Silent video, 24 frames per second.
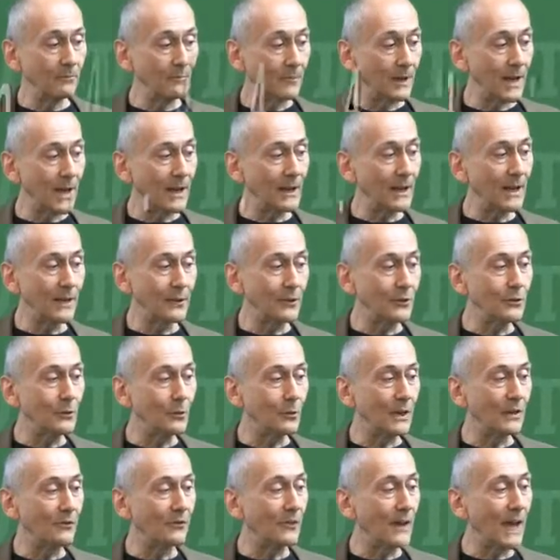I don't know
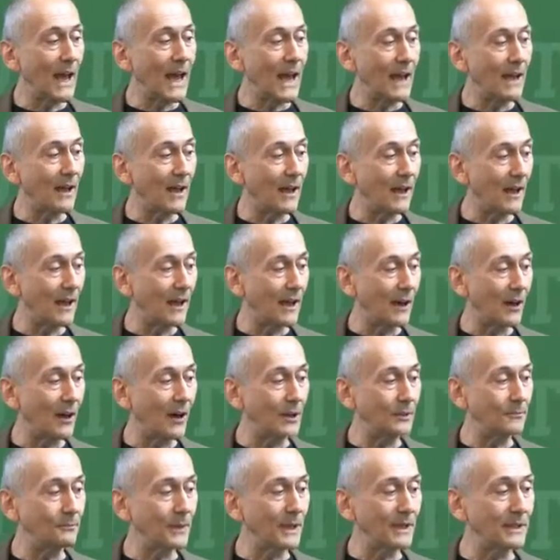what a
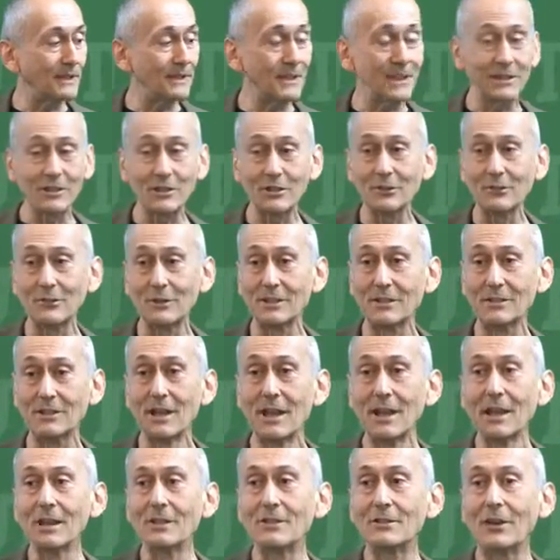hot button issue is,
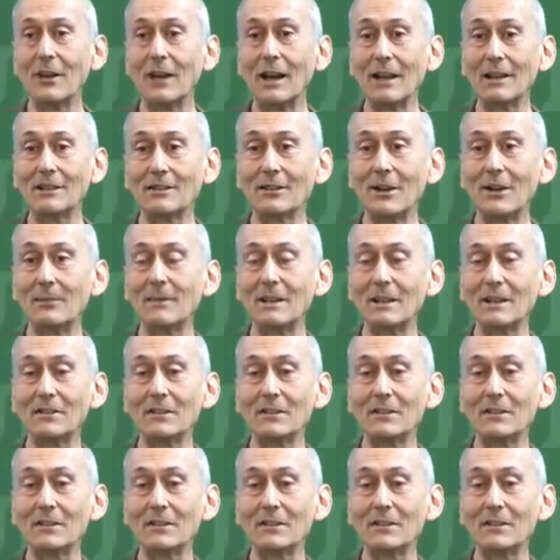so I'm going